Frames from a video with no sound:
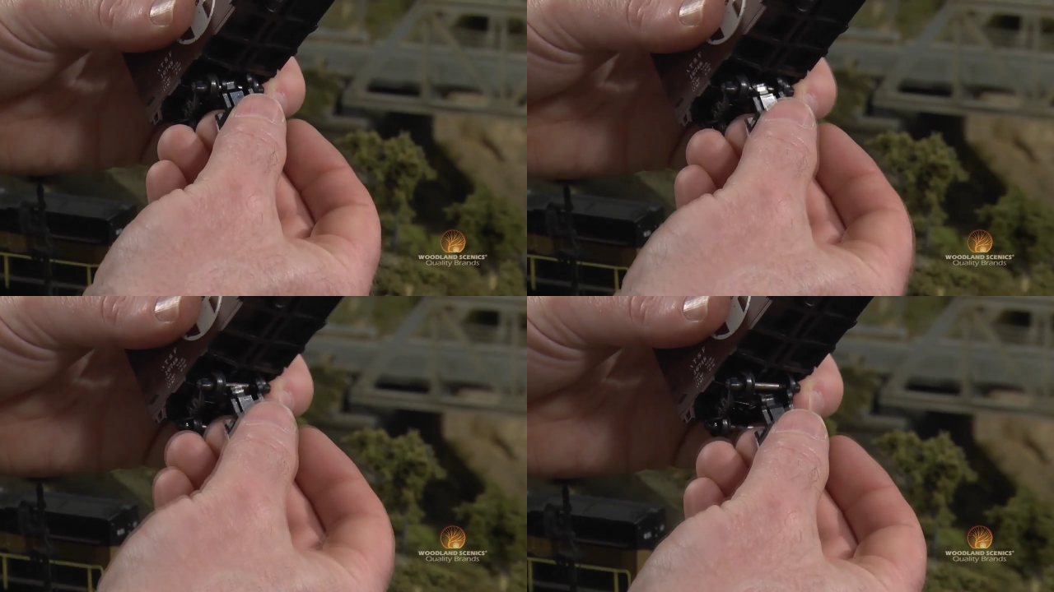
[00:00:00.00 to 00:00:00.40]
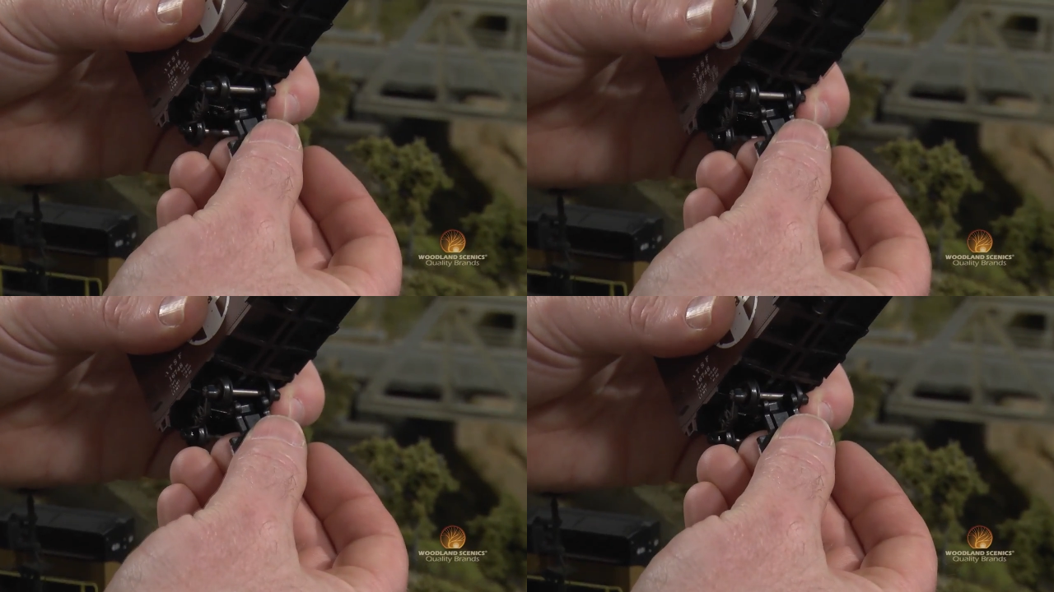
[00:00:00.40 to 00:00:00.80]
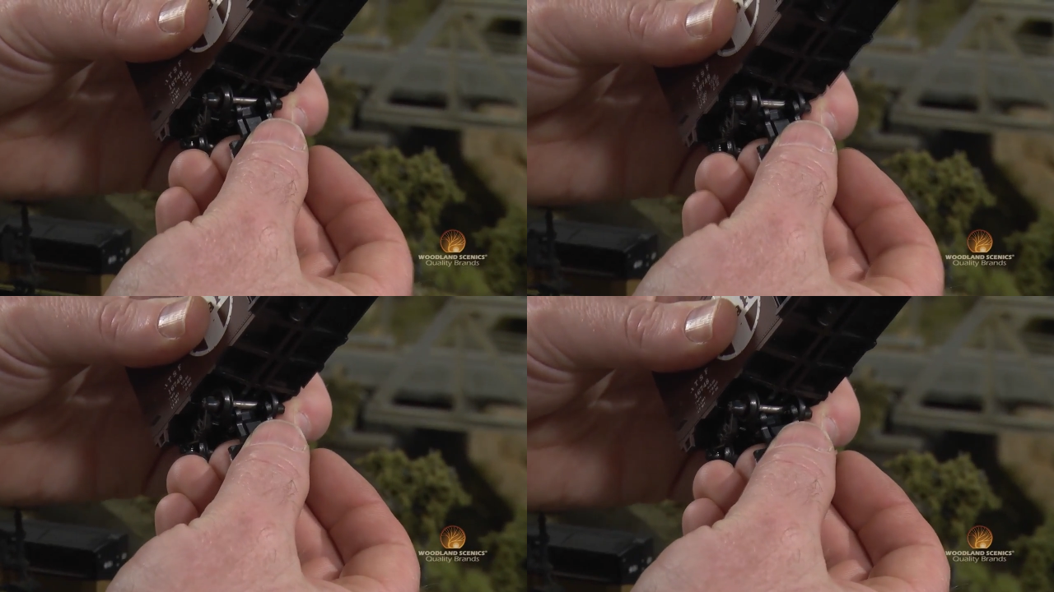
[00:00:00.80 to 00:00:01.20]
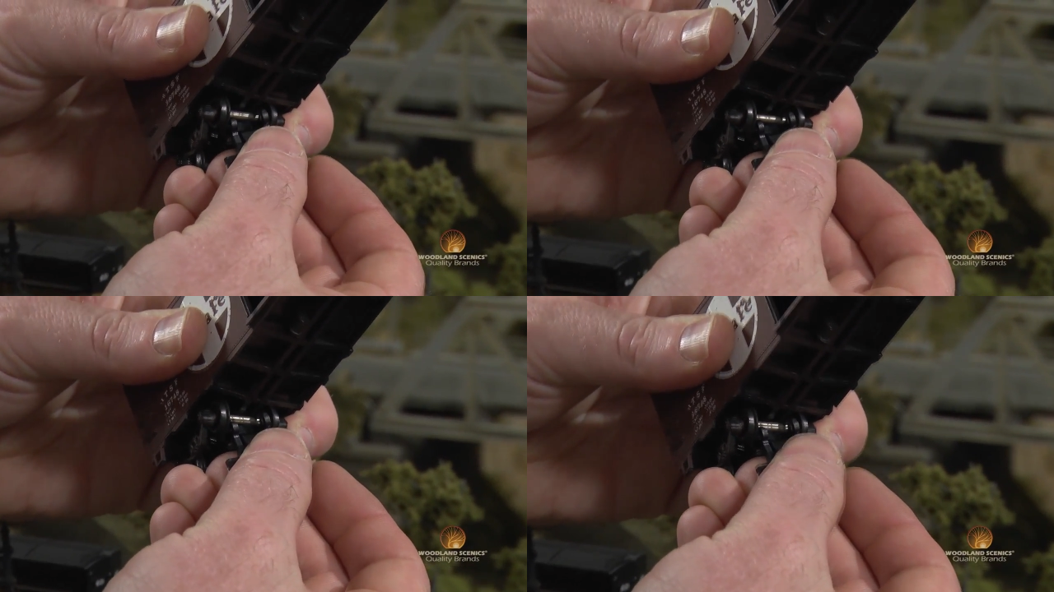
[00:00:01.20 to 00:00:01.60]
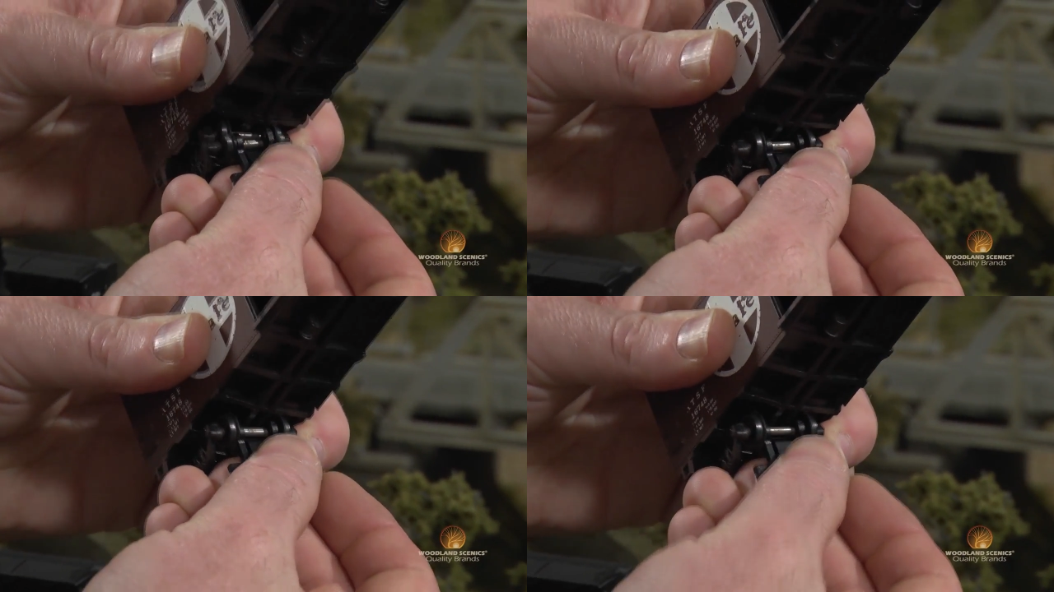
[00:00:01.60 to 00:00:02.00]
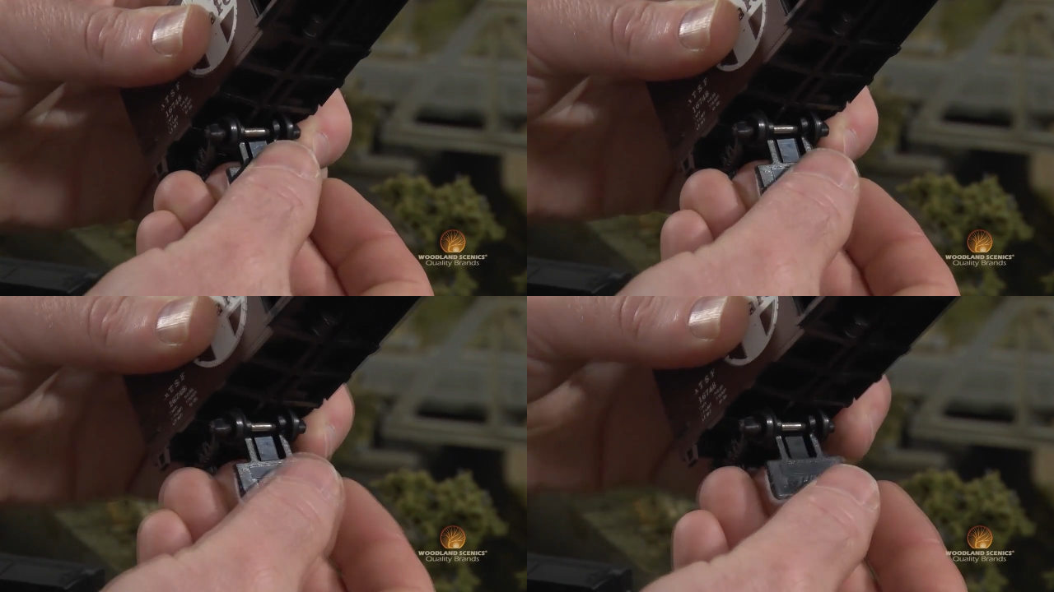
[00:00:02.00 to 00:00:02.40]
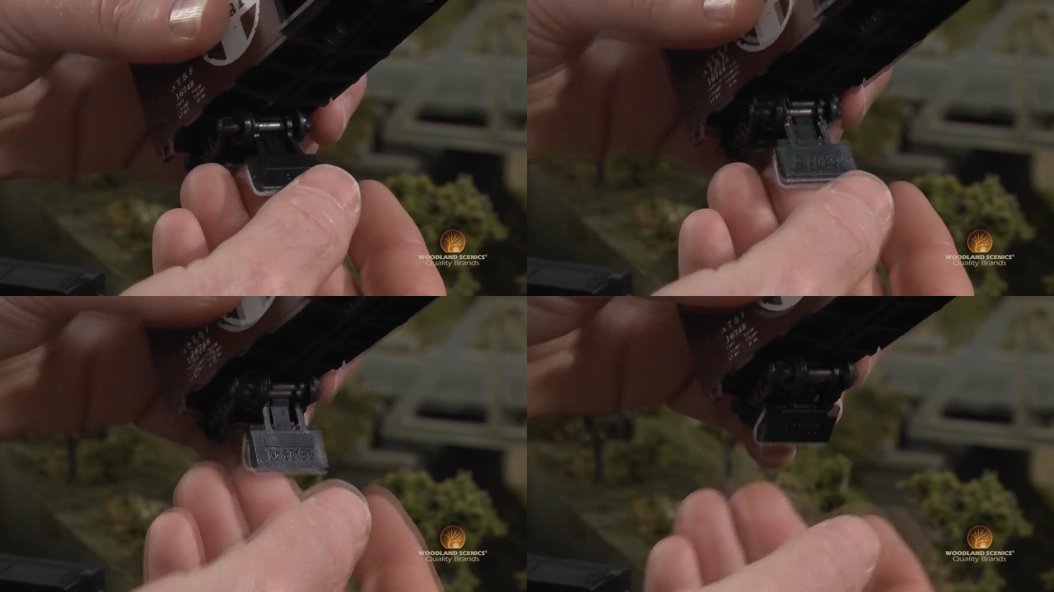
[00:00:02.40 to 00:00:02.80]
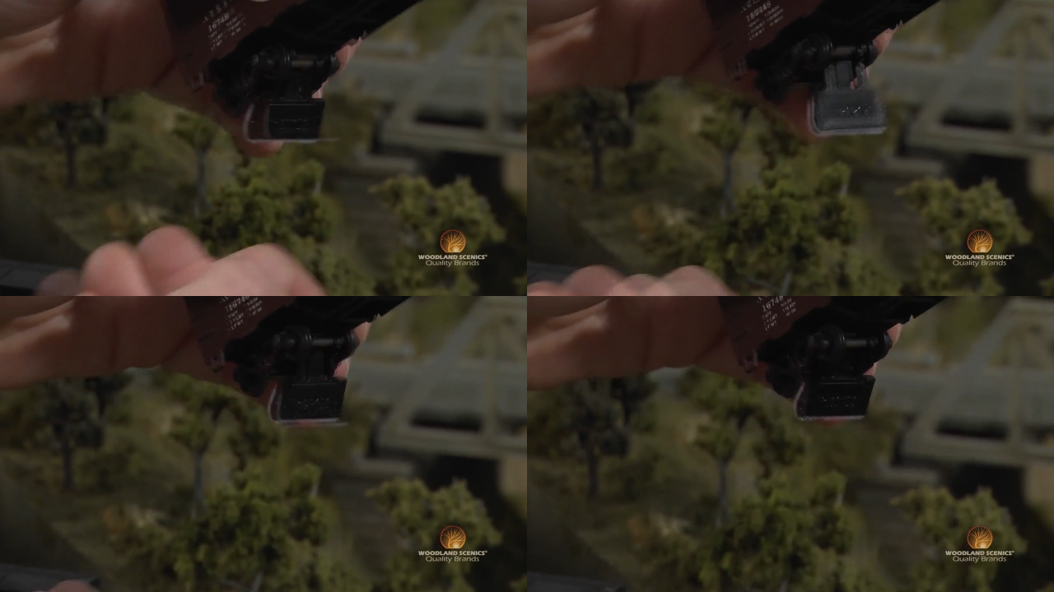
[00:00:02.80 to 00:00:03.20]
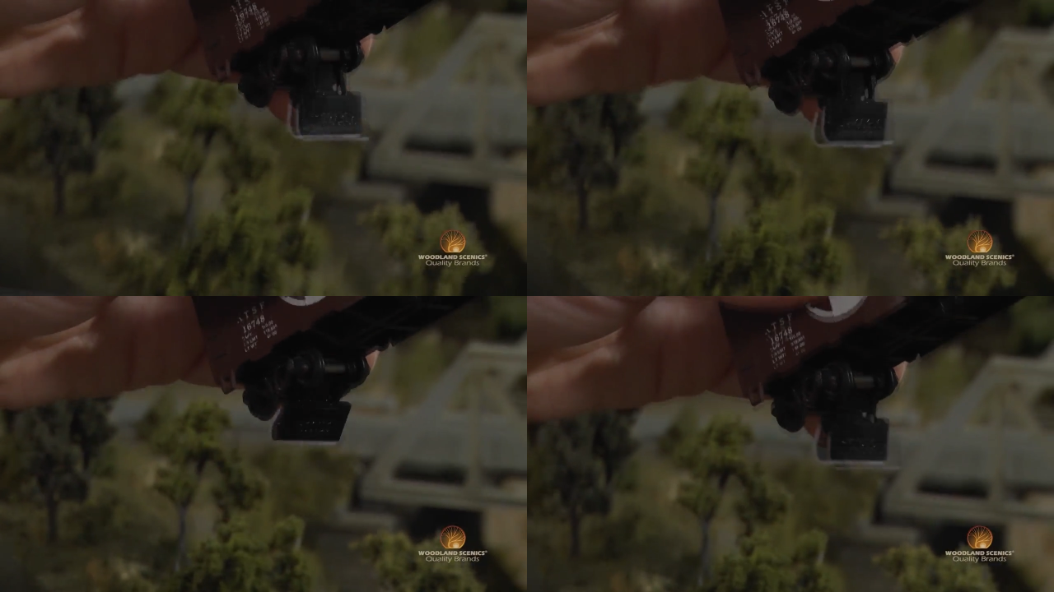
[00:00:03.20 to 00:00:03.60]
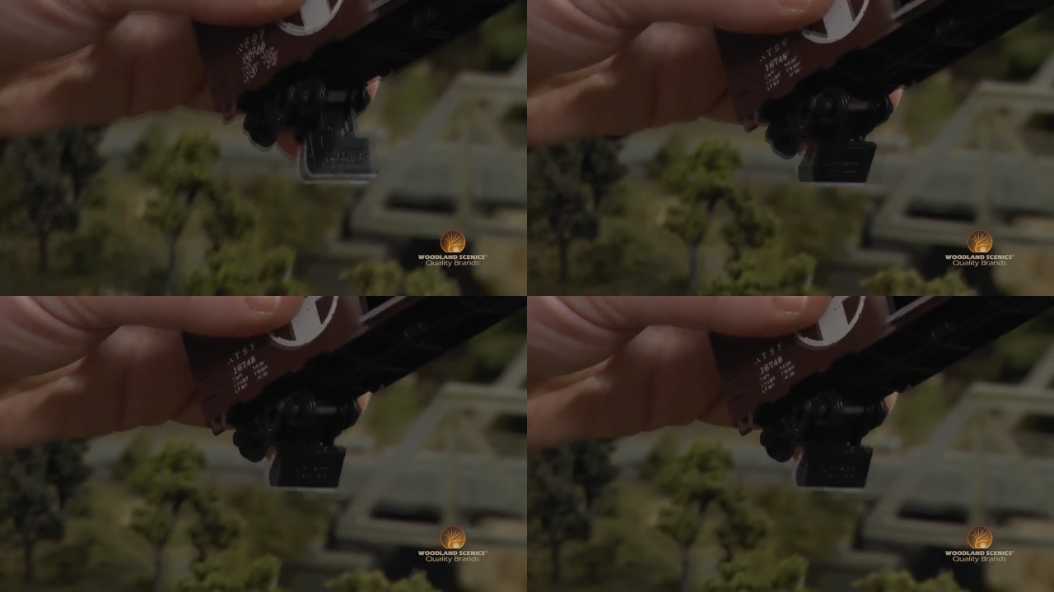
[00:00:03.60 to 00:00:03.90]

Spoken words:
[unreadable: no face in view]